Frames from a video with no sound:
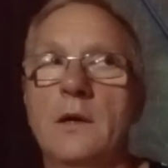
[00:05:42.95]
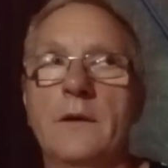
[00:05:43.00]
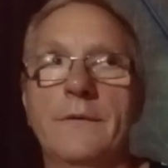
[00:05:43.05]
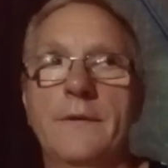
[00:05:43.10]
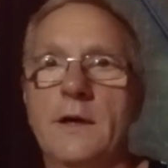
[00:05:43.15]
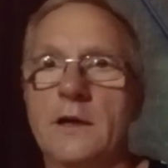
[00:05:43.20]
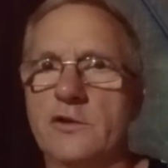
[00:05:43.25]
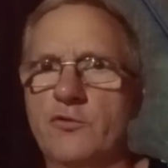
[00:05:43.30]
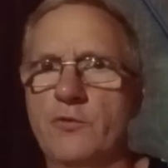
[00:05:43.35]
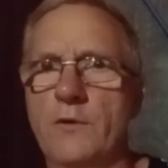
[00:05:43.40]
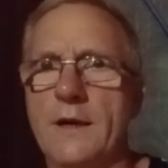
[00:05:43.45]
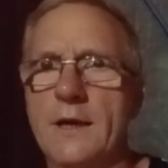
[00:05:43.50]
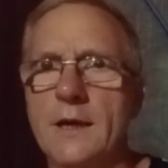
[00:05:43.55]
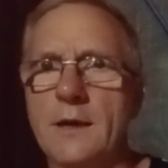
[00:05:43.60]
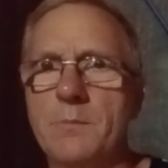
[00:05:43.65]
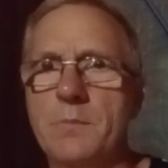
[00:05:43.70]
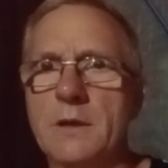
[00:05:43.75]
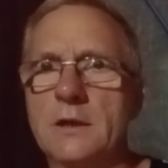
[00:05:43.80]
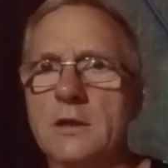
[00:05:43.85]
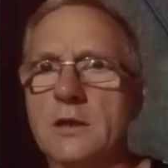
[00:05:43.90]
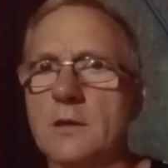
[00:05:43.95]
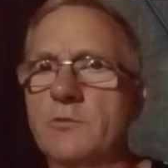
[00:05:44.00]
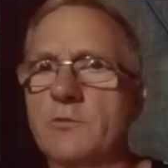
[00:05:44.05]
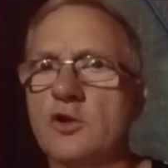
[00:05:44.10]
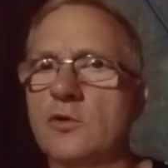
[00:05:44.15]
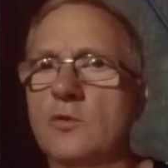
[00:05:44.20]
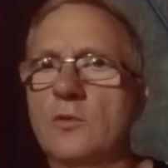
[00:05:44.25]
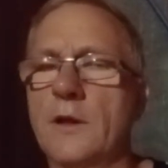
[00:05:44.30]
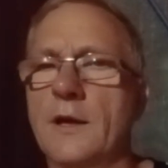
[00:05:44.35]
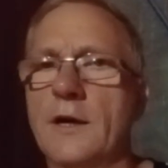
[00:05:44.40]
that's rabies, I'm
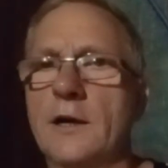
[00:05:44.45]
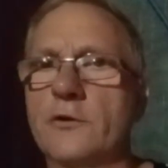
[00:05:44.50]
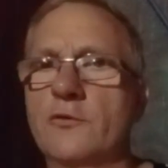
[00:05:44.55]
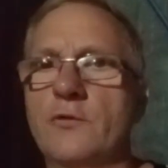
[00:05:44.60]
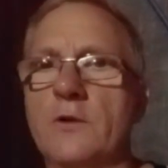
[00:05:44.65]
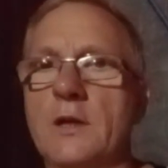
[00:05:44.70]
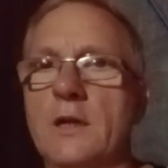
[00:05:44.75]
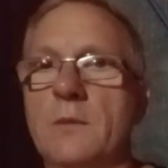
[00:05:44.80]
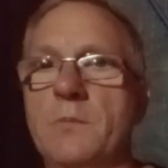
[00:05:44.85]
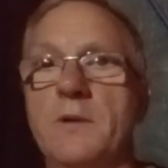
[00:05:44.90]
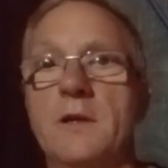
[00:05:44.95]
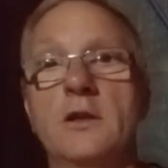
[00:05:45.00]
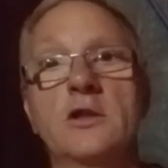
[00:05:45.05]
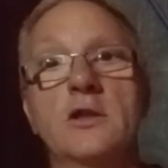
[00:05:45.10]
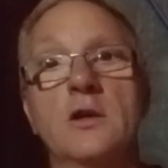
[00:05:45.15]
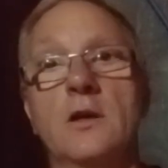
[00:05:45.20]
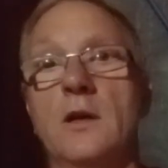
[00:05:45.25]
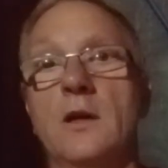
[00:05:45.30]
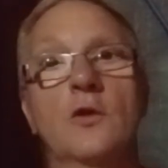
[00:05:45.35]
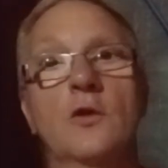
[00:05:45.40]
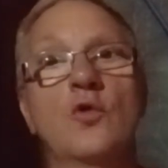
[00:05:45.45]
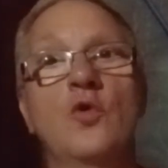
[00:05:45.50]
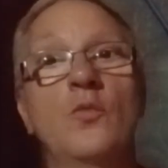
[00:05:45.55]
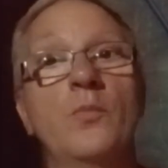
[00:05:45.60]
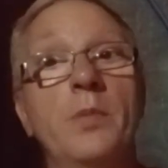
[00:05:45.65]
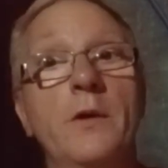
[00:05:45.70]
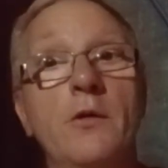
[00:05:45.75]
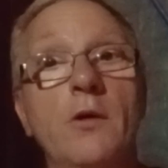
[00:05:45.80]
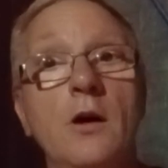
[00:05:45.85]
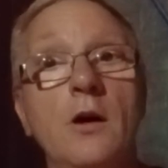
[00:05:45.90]
sure that's rabies. Could
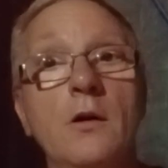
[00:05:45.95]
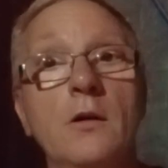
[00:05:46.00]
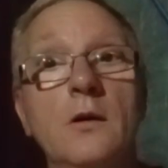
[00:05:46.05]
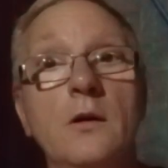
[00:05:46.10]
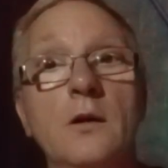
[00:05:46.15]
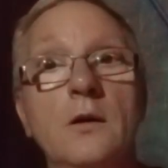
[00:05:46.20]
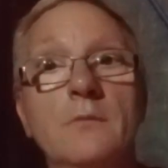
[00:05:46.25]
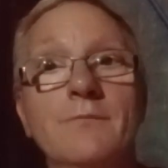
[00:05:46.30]
be wrong,